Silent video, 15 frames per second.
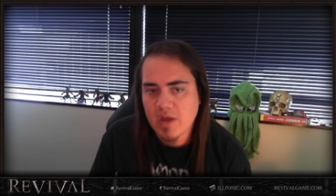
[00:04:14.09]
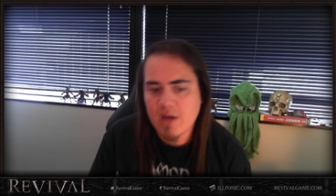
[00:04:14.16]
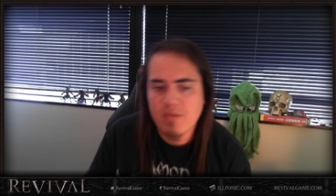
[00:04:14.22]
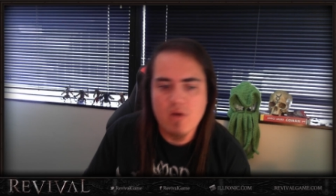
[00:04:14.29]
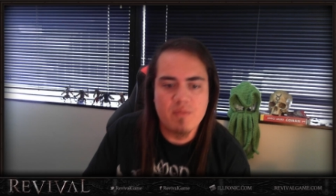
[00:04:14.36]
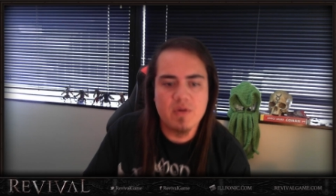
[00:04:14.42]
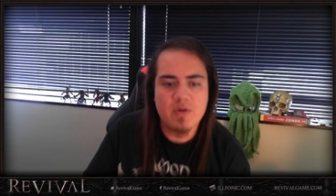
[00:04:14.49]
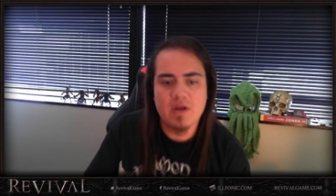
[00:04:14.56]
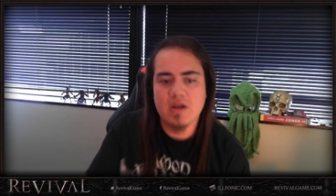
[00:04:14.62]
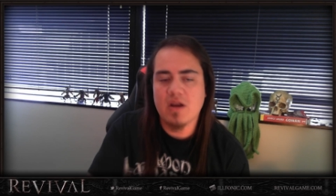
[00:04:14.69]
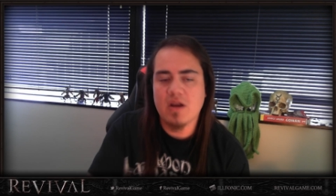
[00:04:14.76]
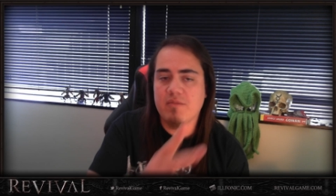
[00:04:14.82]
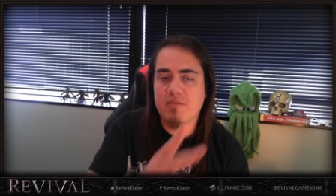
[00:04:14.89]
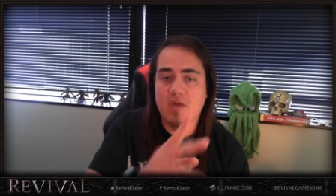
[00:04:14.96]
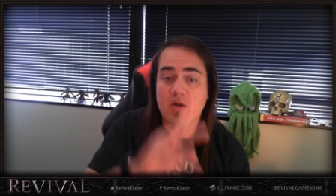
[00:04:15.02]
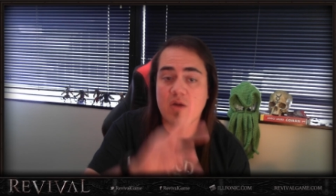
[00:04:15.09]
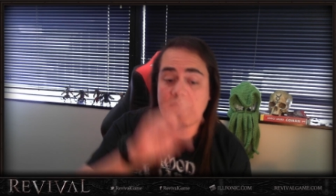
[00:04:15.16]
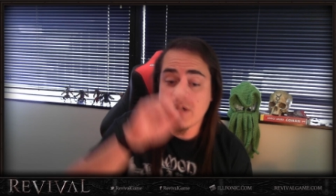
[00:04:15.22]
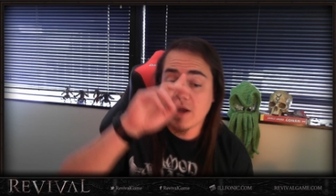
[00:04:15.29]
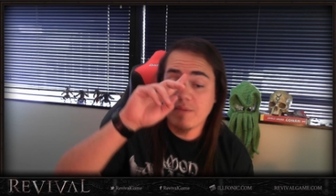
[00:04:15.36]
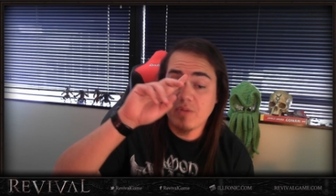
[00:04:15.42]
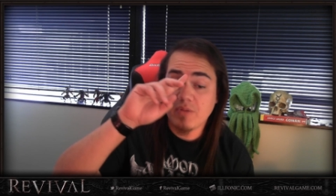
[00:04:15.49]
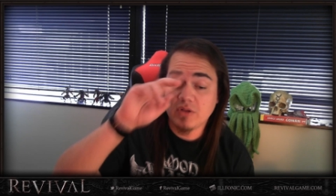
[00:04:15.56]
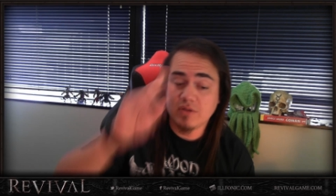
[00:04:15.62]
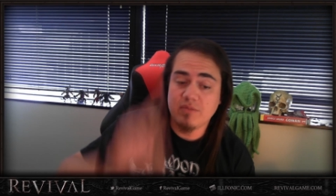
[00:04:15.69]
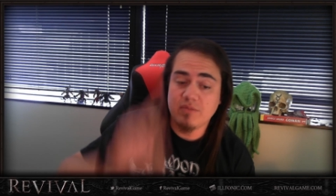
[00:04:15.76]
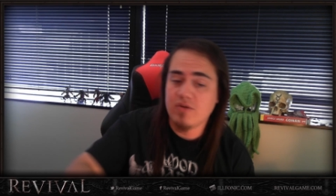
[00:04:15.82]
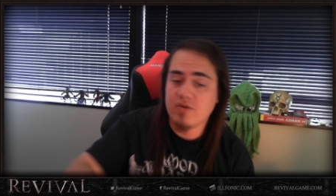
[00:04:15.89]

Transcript: and I'm hoping I'm hoping I put some